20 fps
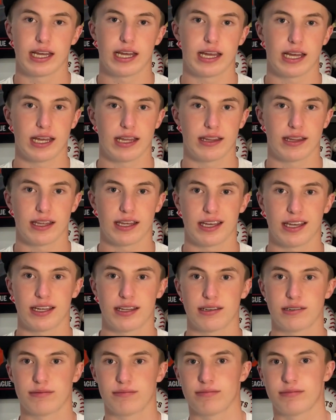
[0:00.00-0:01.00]
and
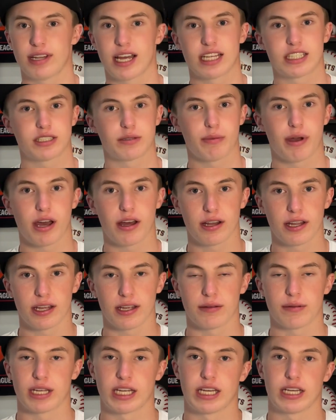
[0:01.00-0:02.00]
then that's about
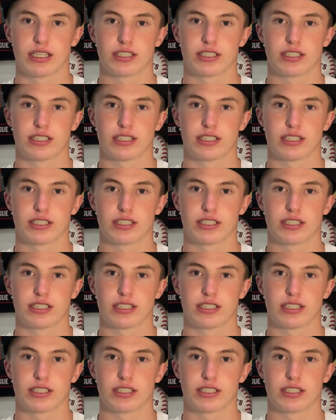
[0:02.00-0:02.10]
it.